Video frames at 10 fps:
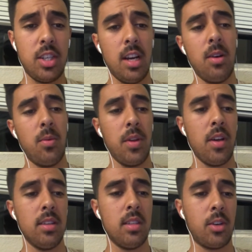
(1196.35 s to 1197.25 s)
Share with
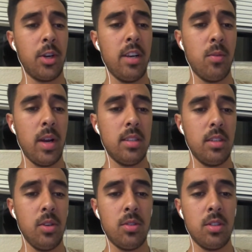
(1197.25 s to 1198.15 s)
us the creative ways
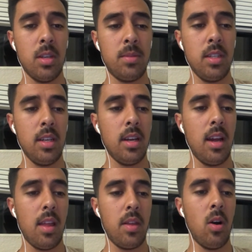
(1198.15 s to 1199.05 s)
to use your Sipsy,
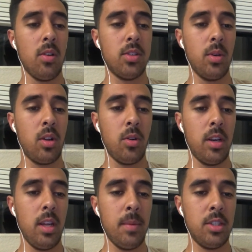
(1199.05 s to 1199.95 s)
and then also include
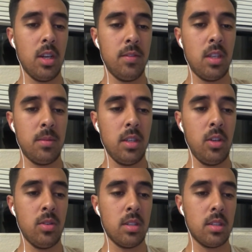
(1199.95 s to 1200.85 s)
an image of Sipsy
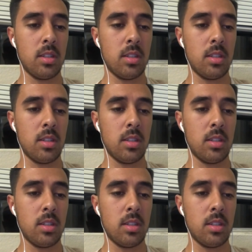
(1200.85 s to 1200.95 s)
used as a